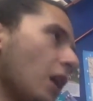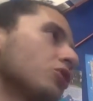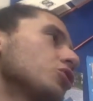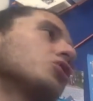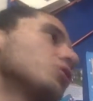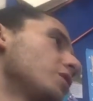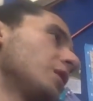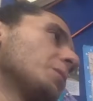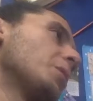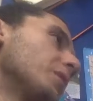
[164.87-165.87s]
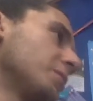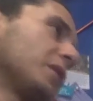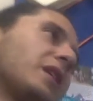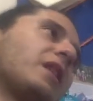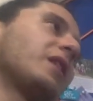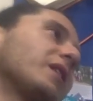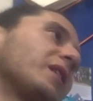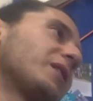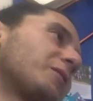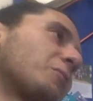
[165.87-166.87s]
I'll just shoot you an email and be like, hey,
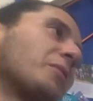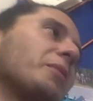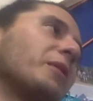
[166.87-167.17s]
like remember